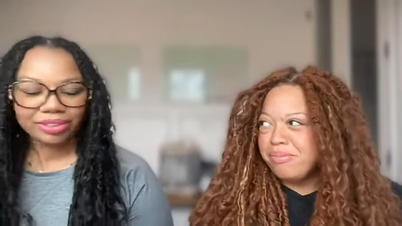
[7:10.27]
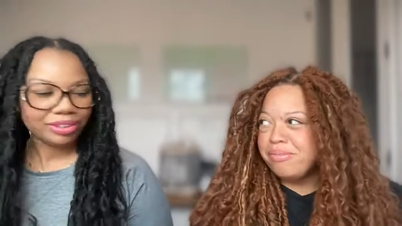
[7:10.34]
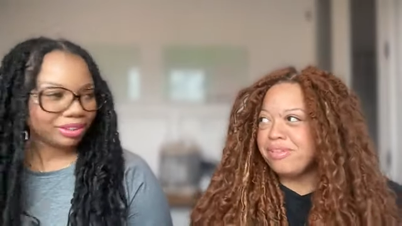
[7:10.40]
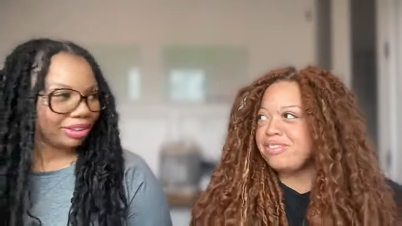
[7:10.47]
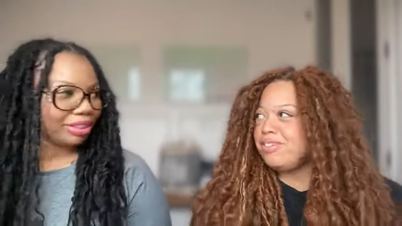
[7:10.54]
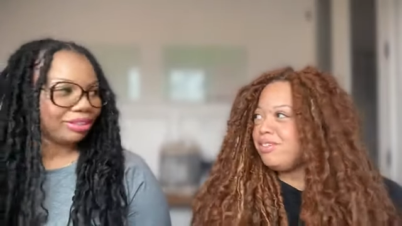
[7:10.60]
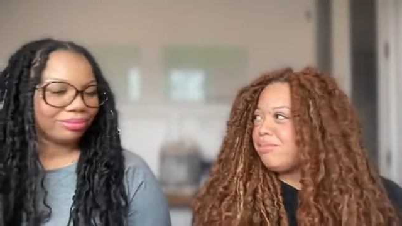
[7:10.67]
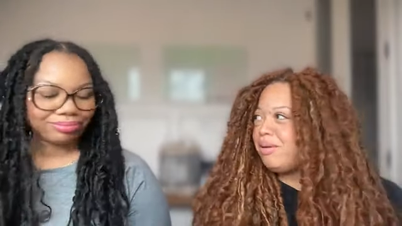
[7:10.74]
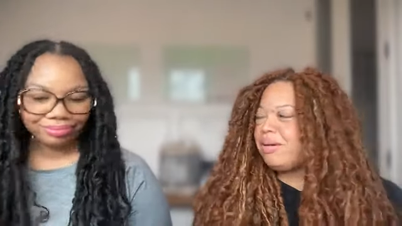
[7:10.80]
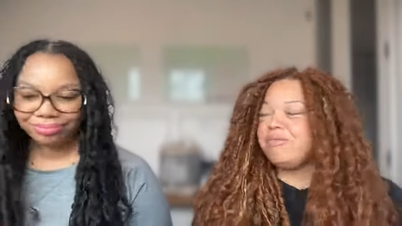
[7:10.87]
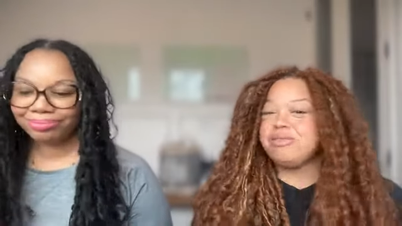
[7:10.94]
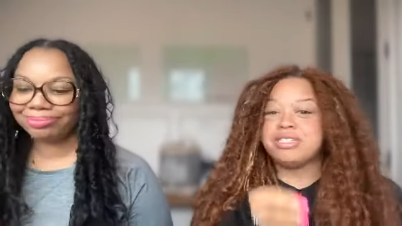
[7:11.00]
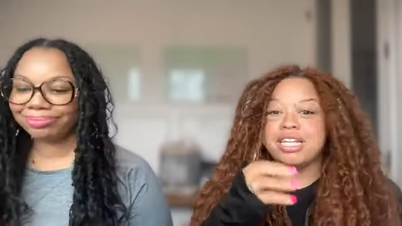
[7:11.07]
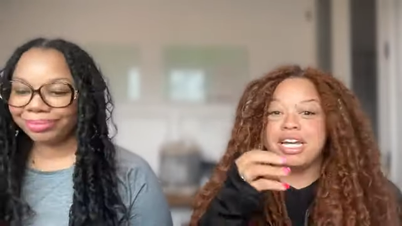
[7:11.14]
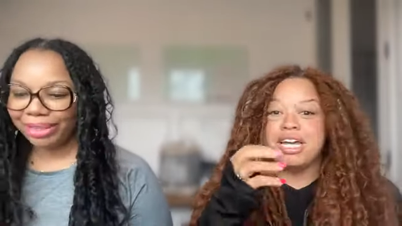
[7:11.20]
Speaker 1: Yep. So It
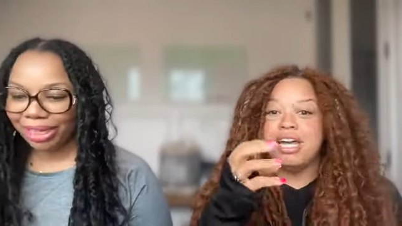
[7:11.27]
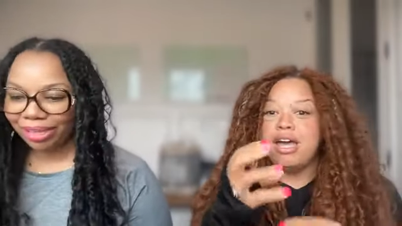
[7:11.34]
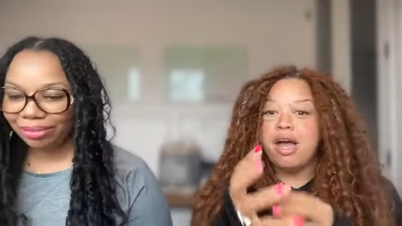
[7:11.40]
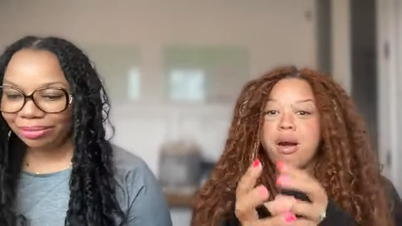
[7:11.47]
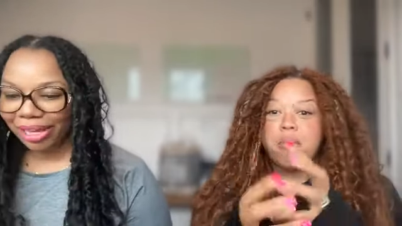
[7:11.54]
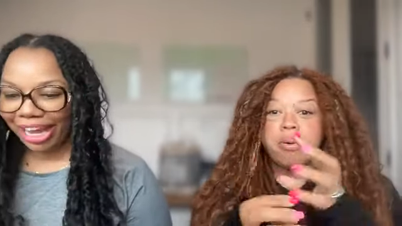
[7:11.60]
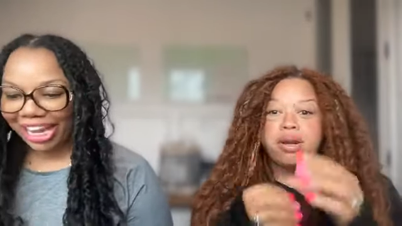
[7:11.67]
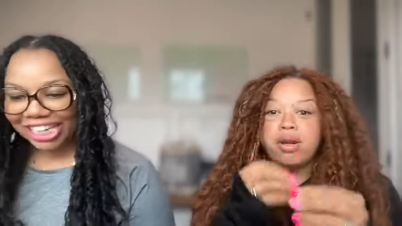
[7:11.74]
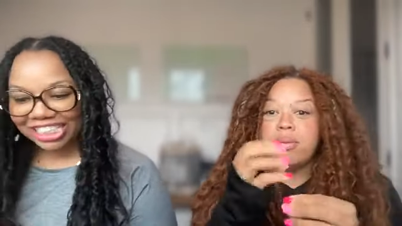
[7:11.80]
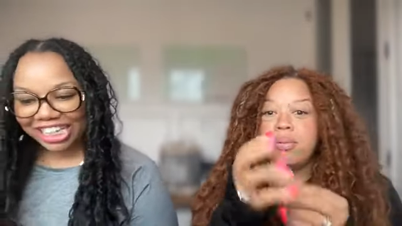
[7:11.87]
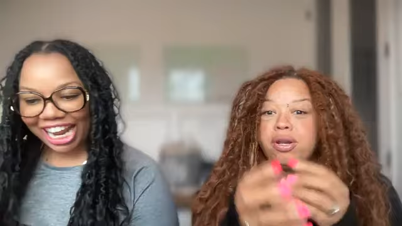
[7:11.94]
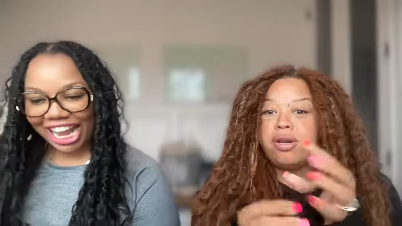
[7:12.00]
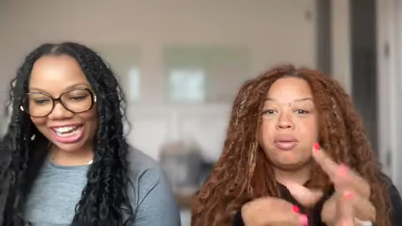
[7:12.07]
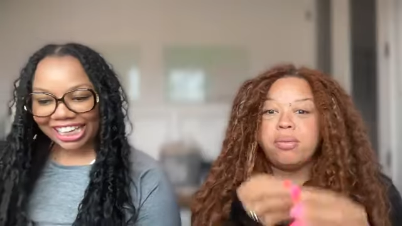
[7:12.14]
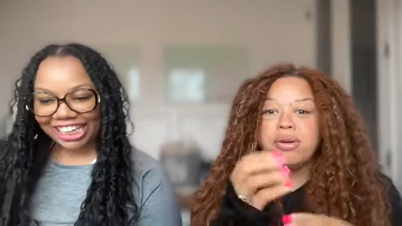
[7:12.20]
was like, yep. brr,
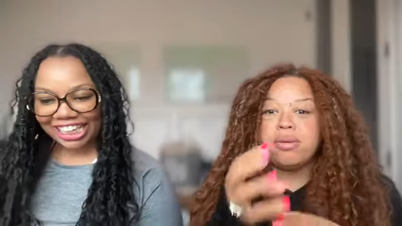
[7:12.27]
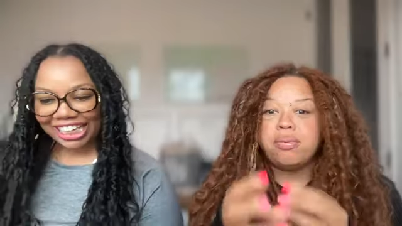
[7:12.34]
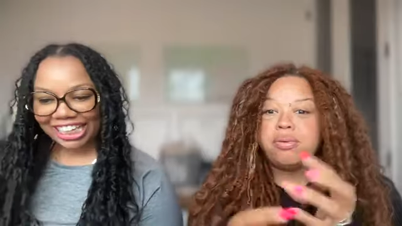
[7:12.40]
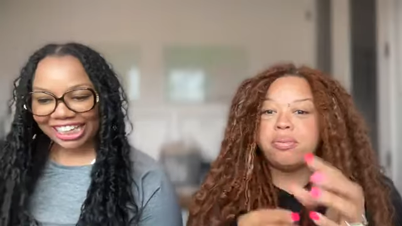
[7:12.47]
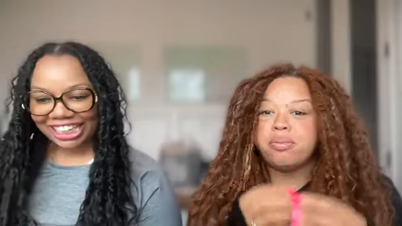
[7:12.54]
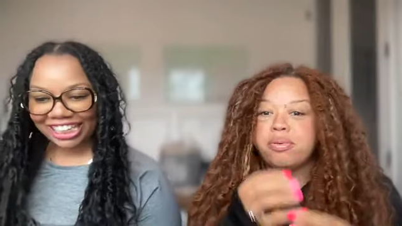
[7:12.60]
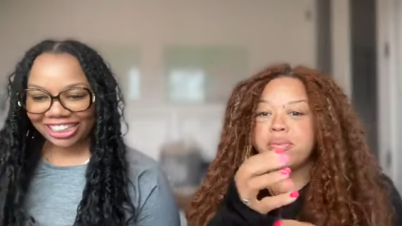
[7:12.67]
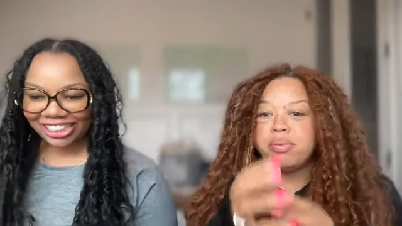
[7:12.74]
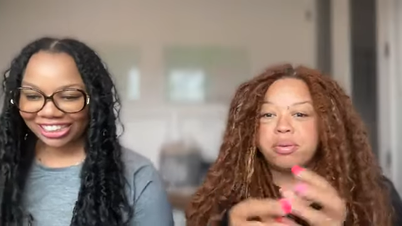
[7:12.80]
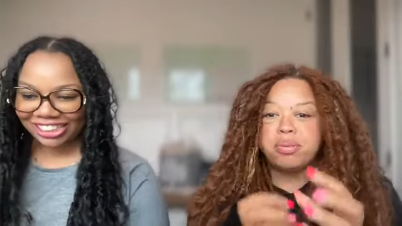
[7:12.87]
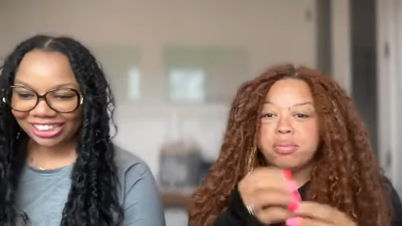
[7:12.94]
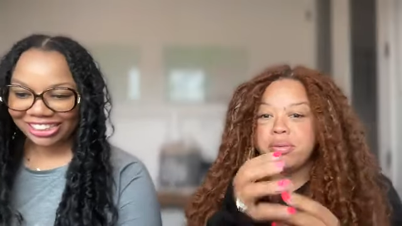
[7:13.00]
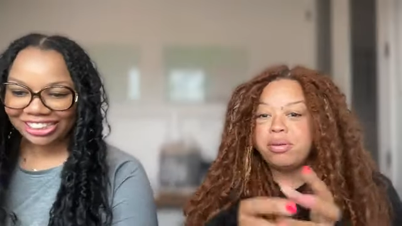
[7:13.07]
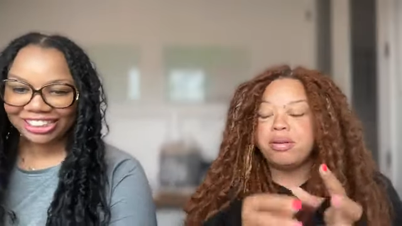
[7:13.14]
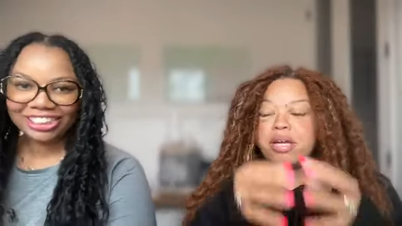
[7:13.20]
brr,
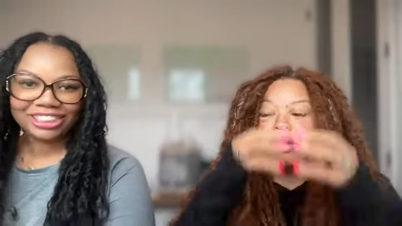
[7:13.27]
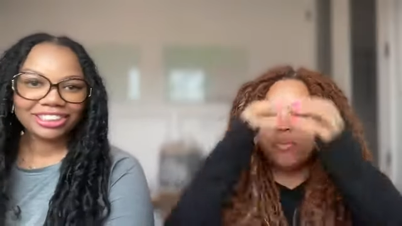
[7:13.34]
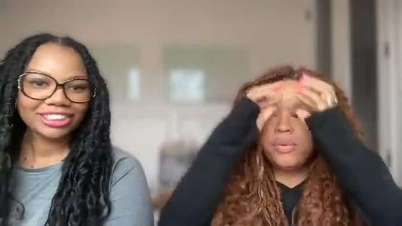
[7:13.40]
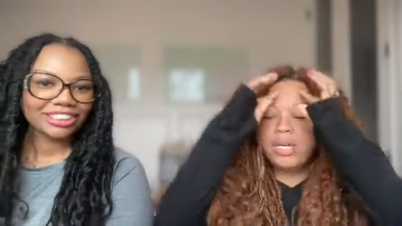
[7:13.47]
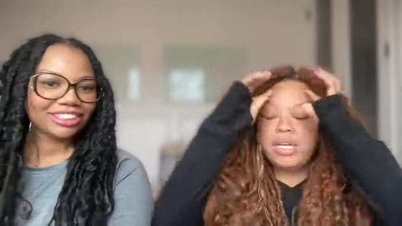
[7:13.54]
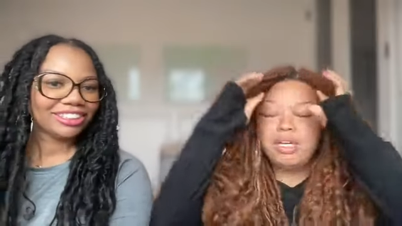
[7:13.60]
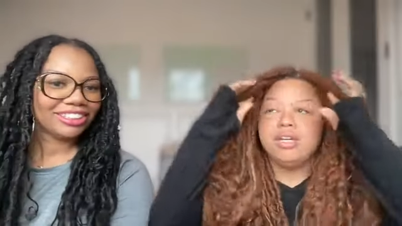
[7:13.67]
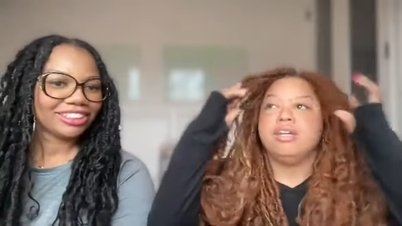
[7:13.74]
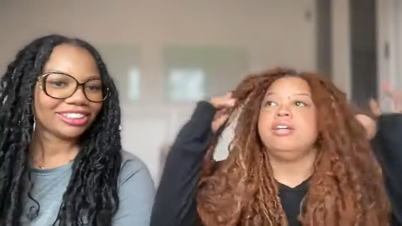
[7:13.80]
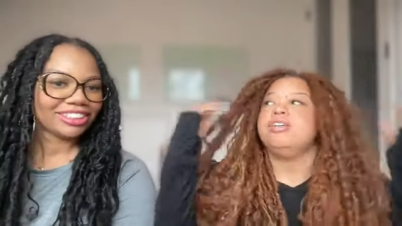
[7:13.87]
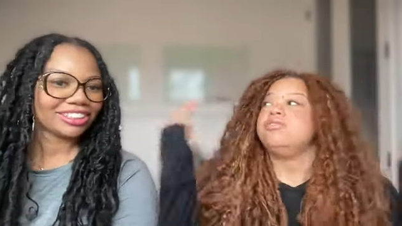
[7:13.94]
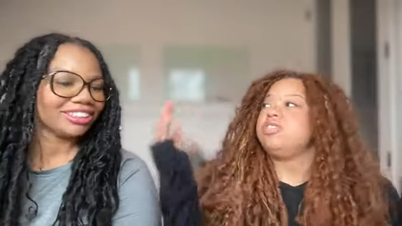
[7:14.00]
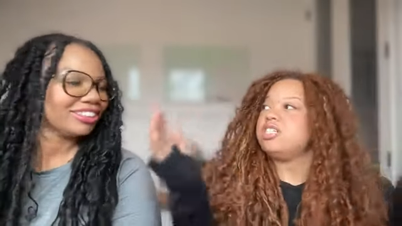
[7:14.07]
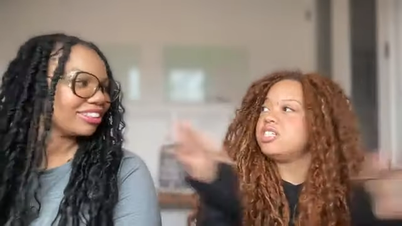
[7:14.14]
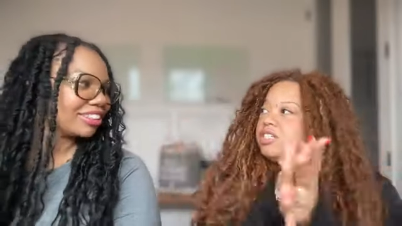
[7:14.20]
brr, and we
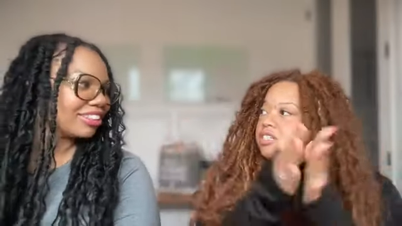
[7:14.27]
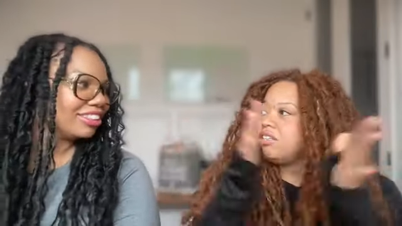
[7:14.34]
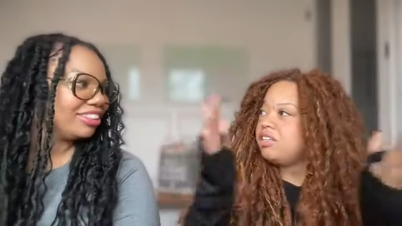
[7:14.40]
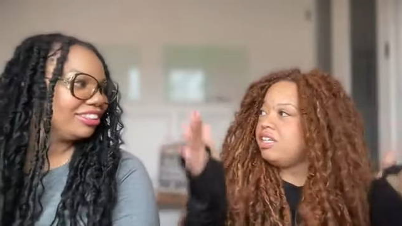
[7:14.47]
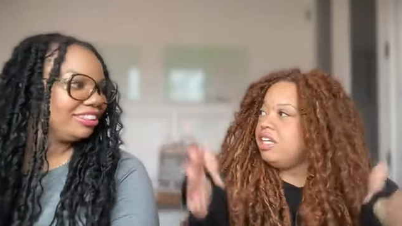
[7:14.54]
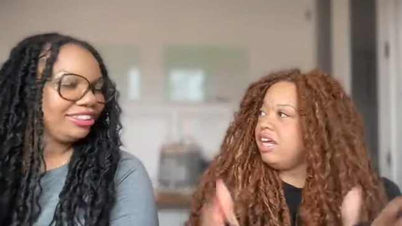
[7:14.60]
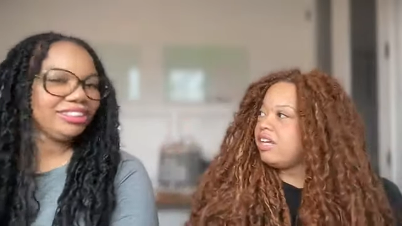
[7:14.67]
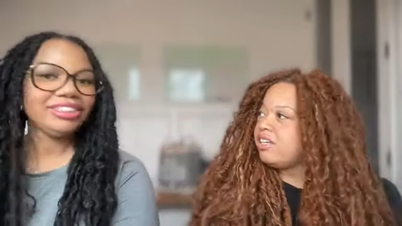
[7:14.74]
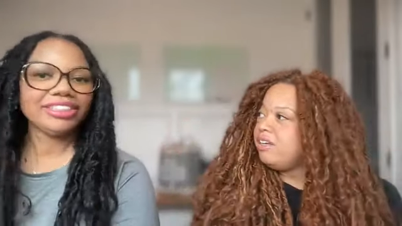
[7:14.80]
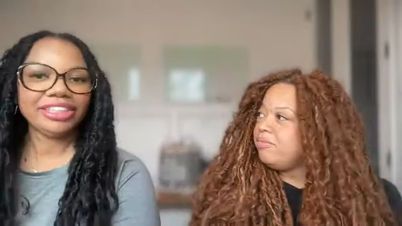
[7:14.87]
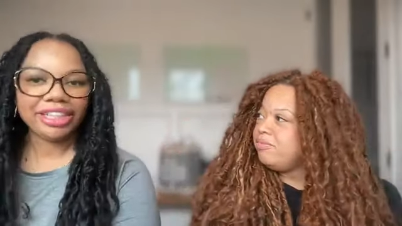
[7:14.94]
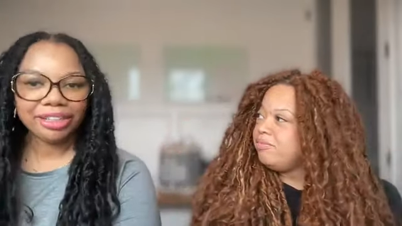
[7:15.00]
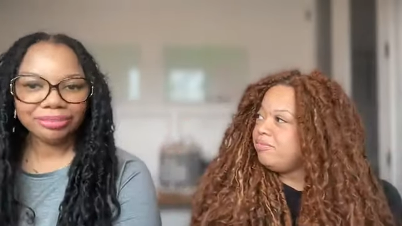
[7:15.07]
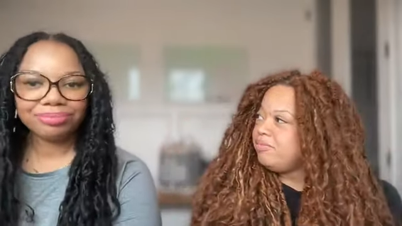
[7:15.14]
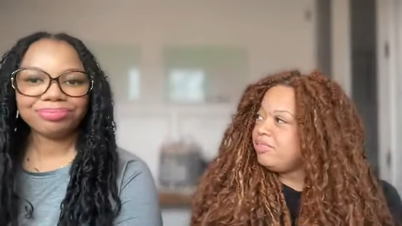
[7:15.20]
just connected.
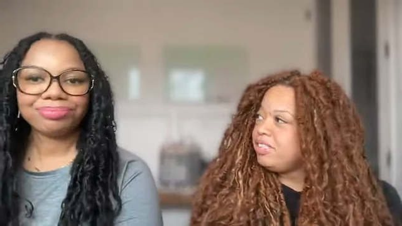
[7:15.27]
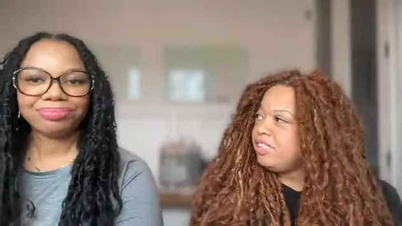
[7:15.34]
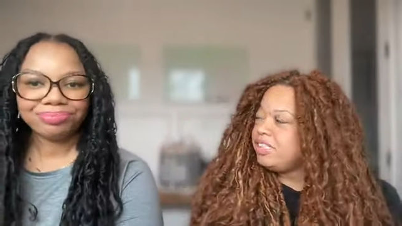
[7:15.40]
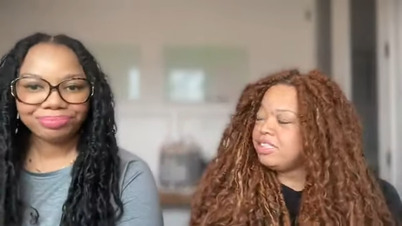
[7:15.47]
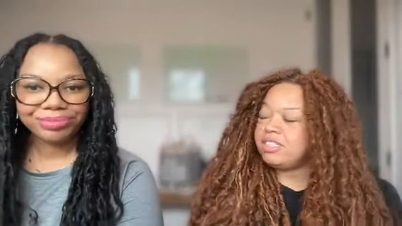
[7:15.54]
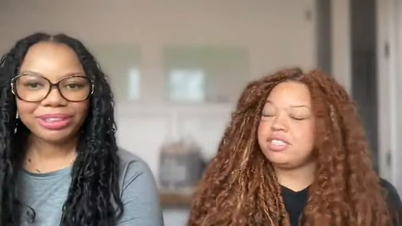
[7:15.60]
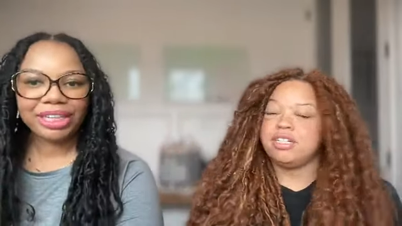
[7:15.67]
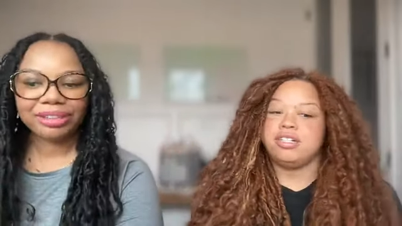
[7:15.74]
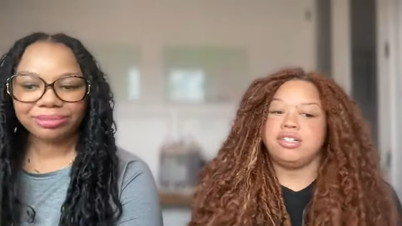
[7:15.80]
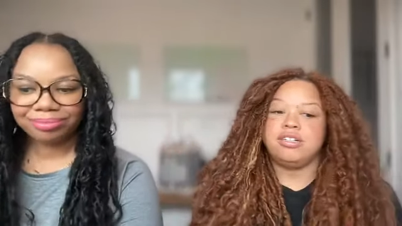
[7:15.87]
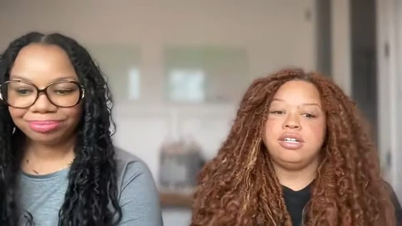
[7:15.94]
Yep. And so yep.